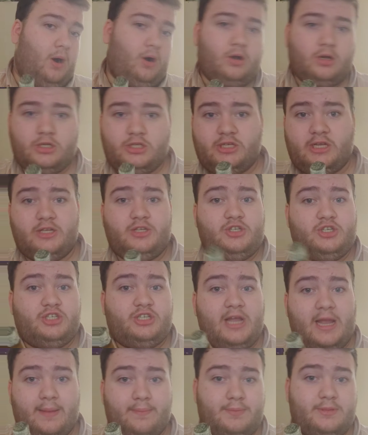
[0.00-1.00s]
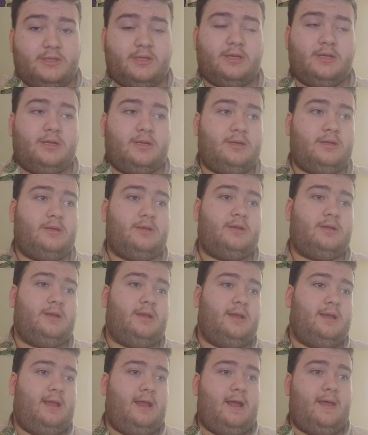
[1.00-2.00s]
boxed and shipped.
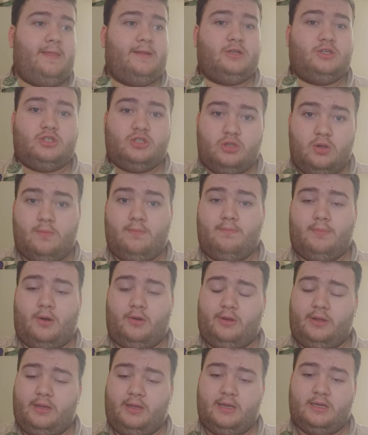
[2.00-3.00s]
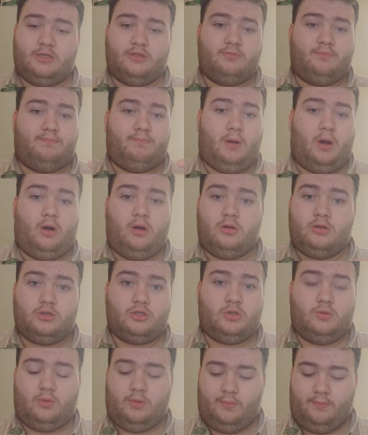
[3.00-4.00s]
And then someone
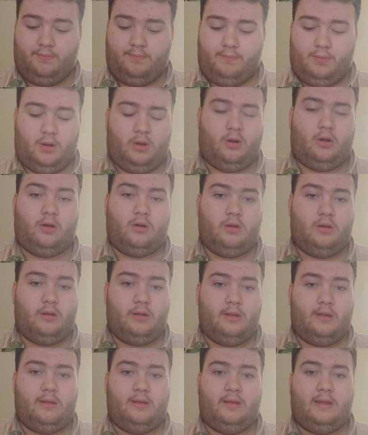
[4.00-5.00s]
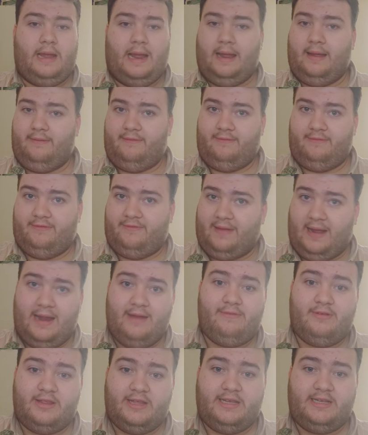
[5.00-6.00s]
bought
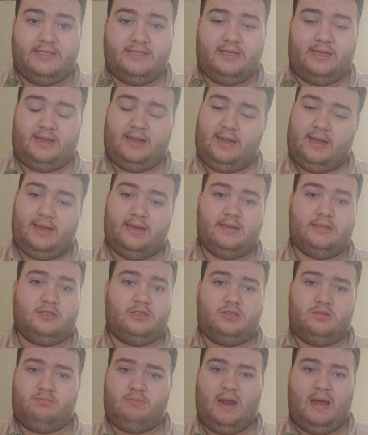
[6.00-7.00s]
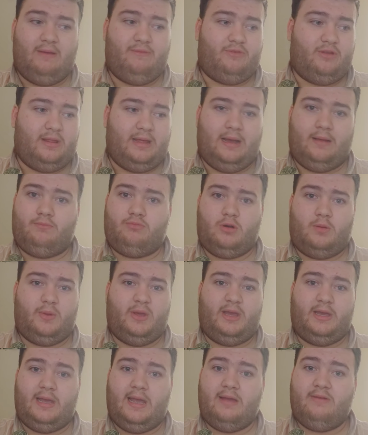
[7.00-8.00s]
5 of these cigars after that
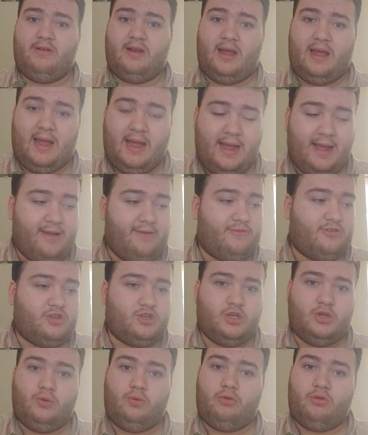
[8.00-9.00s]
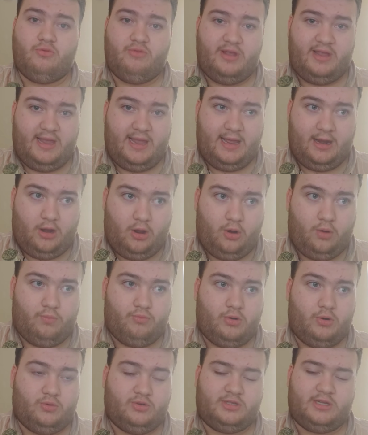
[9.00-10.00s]
probably 1.5 year, 2-3 year long
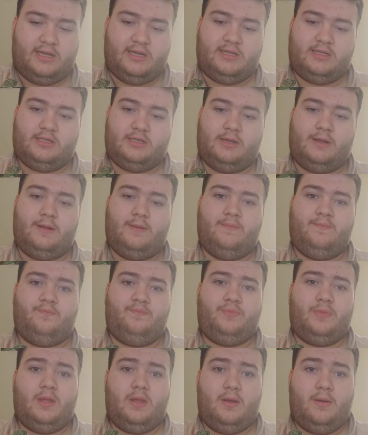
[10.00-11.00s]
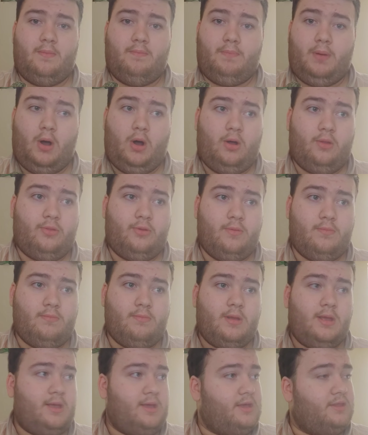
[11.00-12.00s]
process. Bought
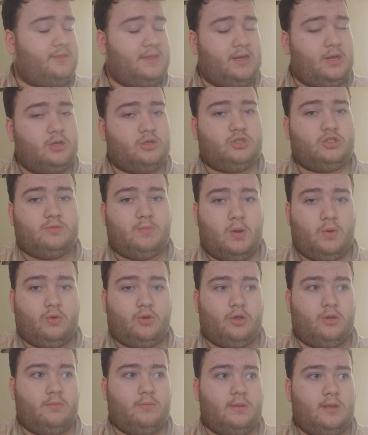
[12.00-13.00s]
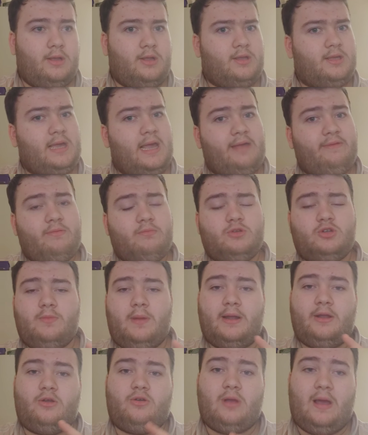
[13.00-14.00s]
them, did not smoke them, gave them
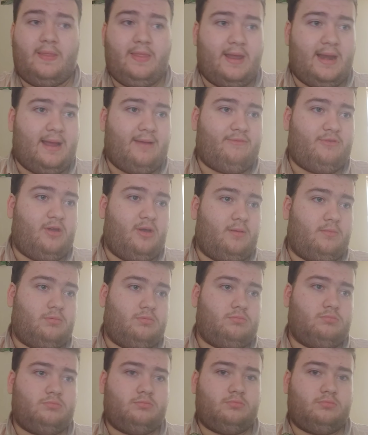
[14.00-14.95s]
to and then after,